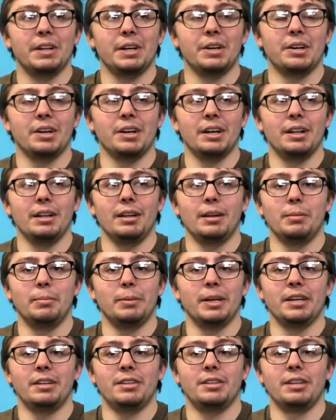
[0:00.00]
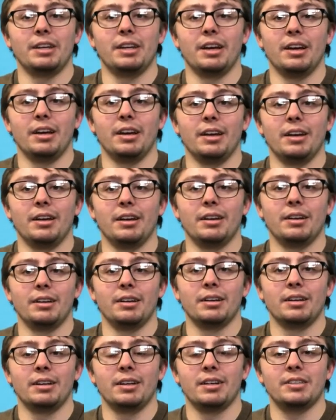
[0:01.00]
good, a little bit
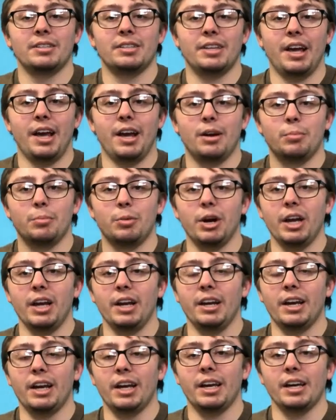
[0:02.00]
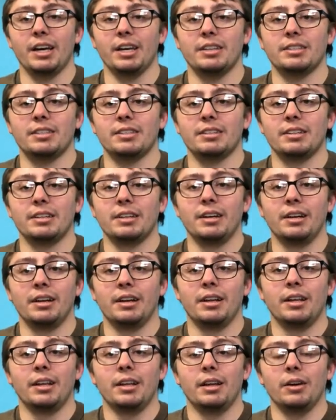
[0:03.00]
scatterbrained, I guess.
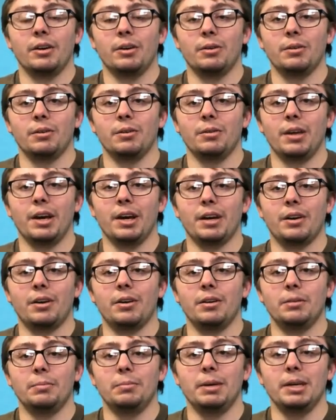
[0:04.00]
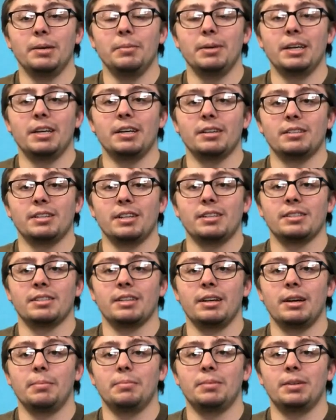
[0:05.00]
Although that could be because I
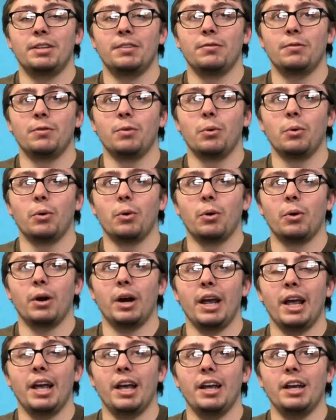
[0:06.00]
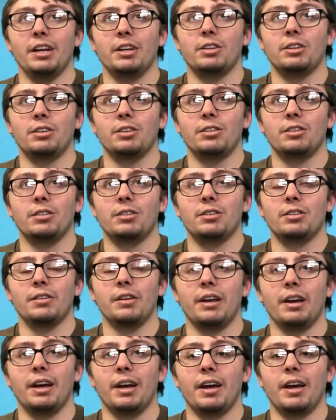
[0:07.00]
slept for
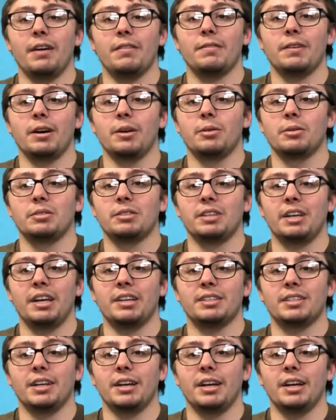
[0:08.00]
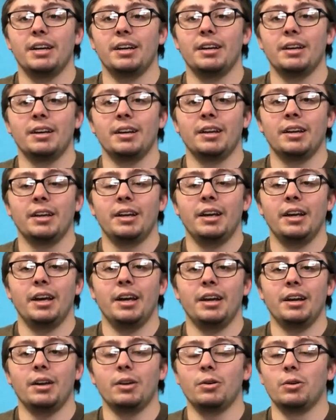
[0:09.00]
8.5 hours last night.
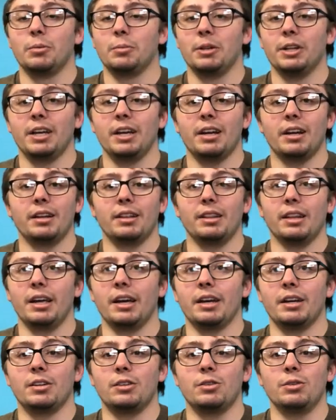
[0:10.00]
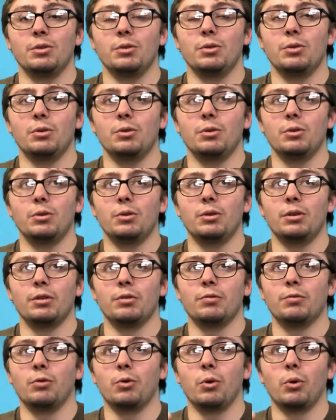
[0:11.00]
And I normally get like 2 to
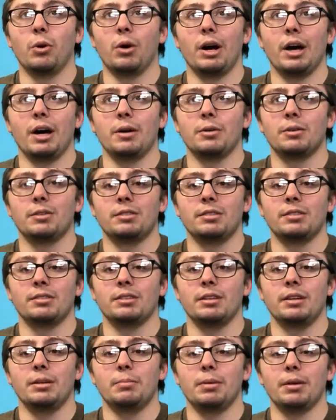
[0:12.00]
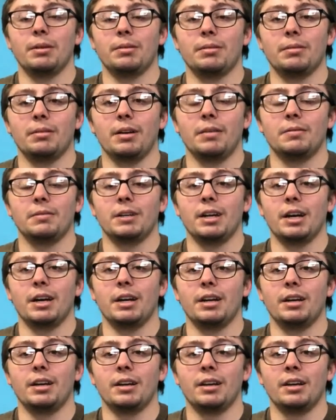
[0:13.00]
4 hours of sleep every
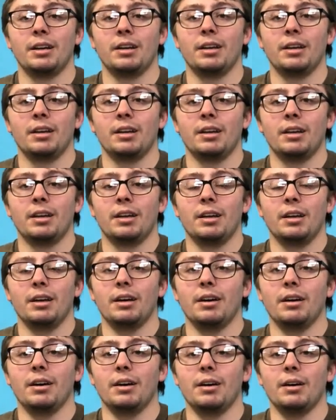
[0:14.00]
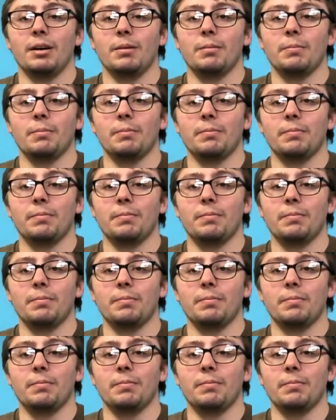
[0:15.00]
night. A